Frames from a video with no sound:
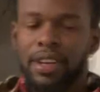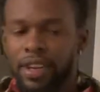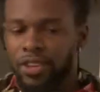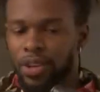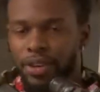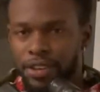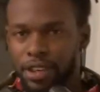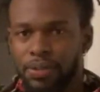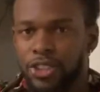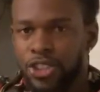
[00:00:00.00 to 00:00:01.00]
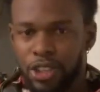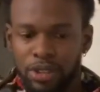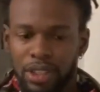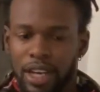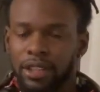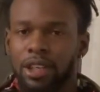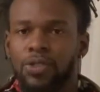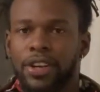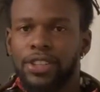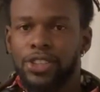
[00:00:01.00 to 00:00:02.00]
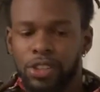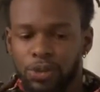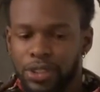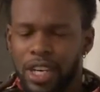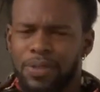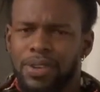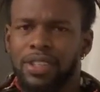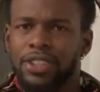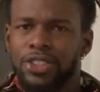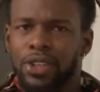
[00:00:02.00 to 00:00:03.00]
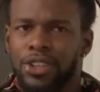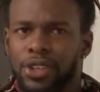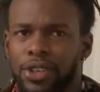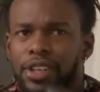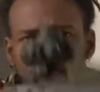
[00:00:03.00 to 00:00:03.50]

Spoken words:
and doing different drills, like low ready drills, which I really enjoy doing.